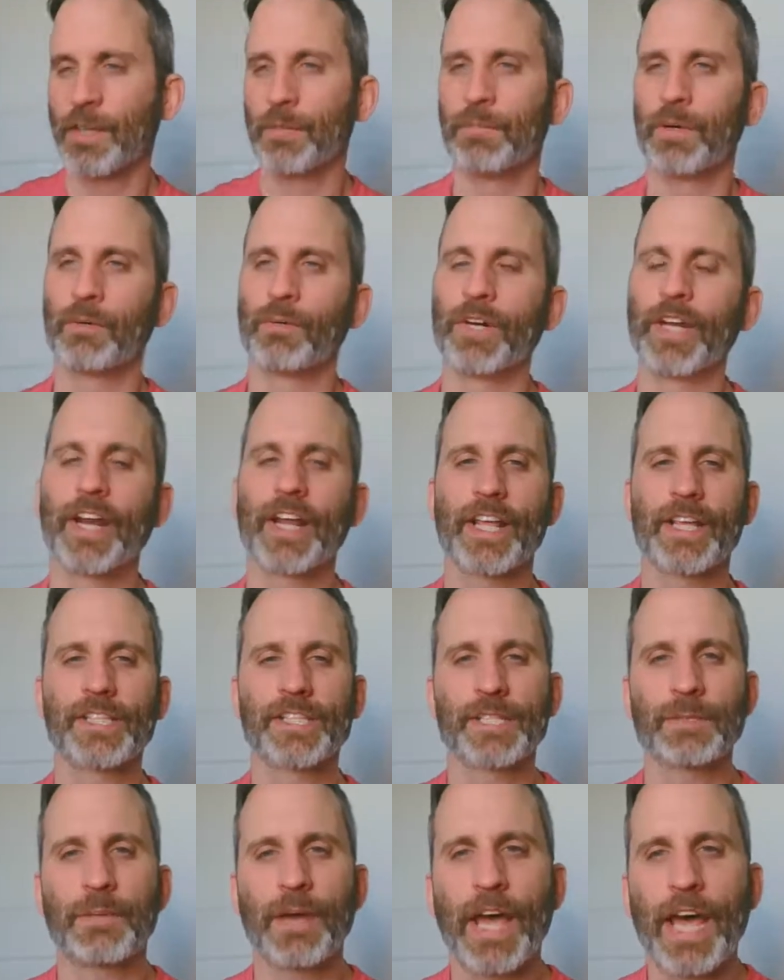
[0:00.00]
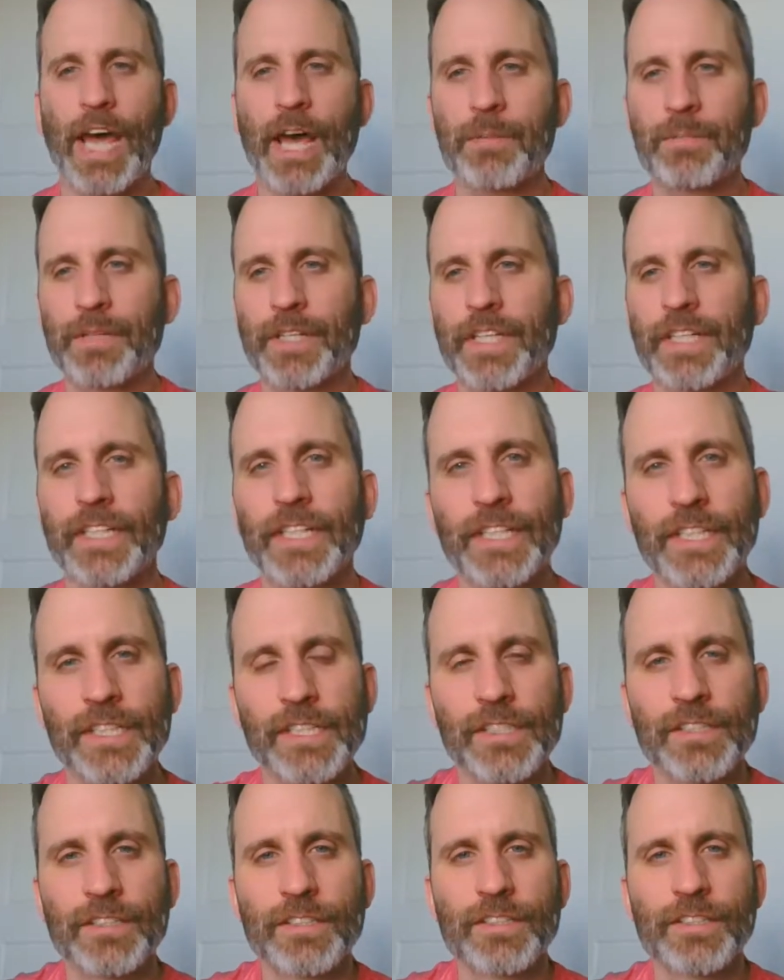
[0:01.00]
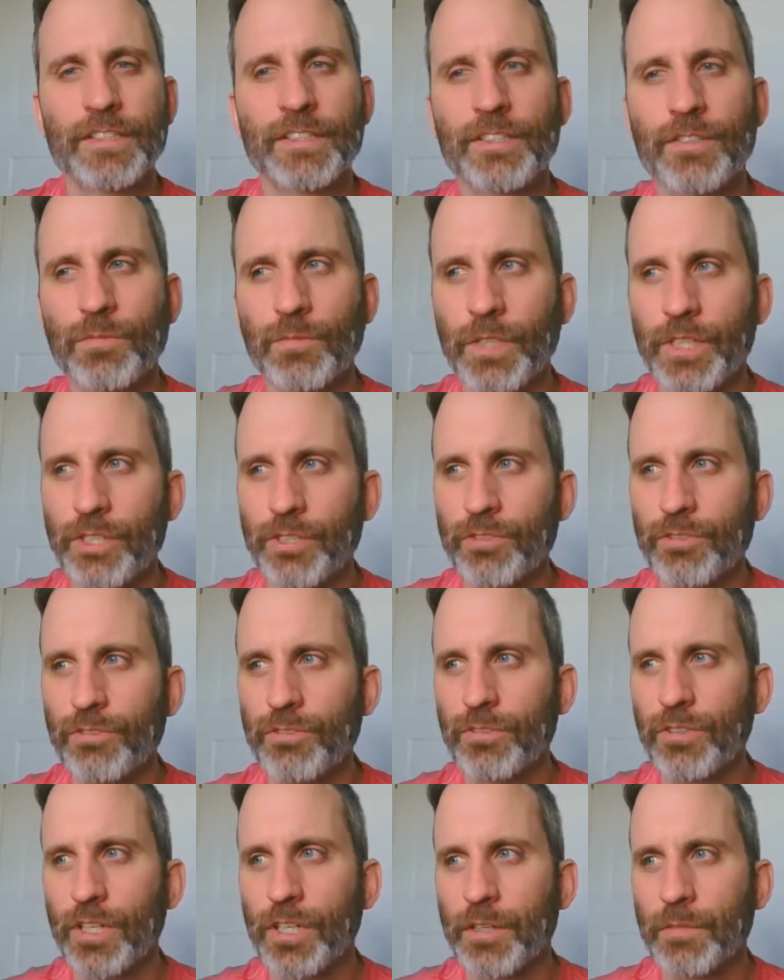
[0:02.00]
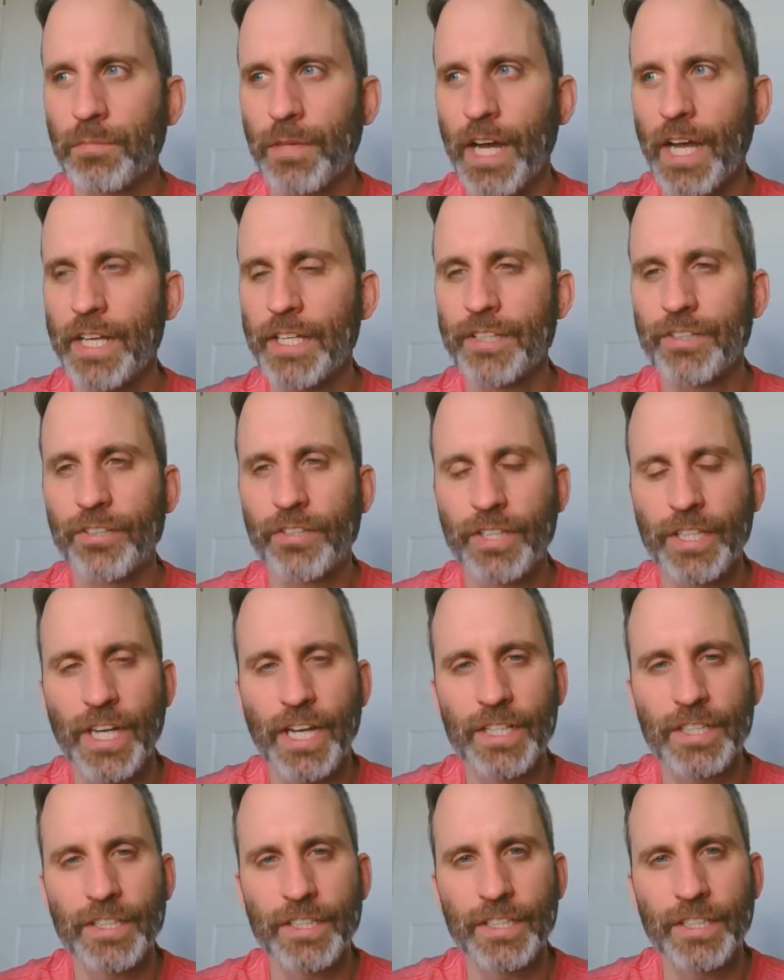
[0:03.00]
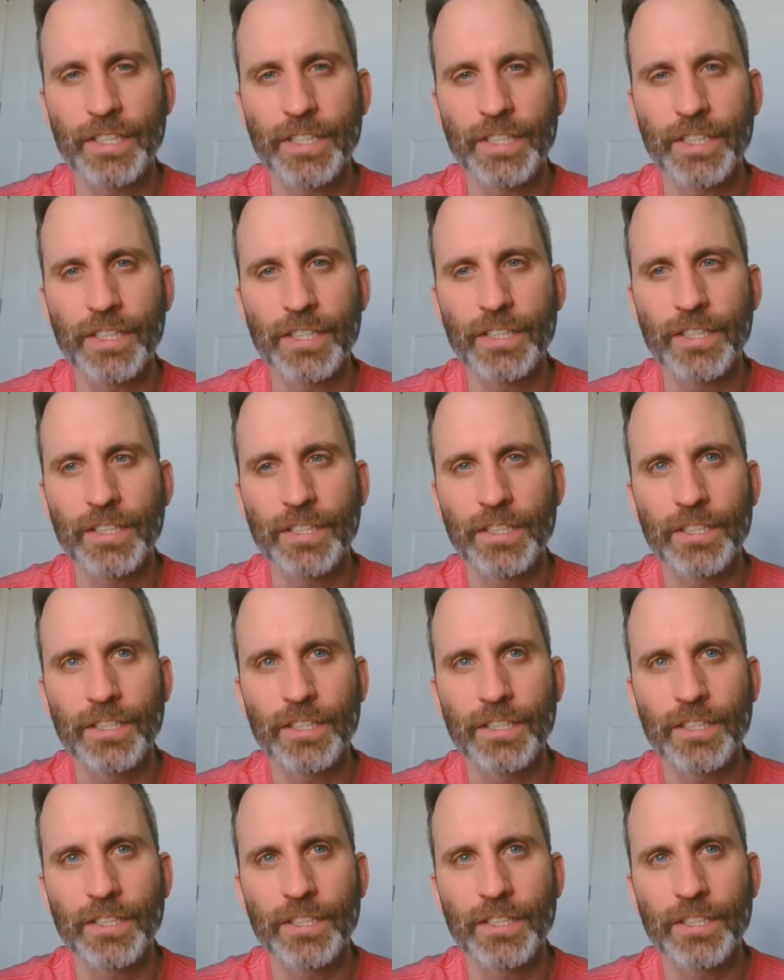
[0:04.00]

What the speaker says: But what ends up happening is when you buy into the idea,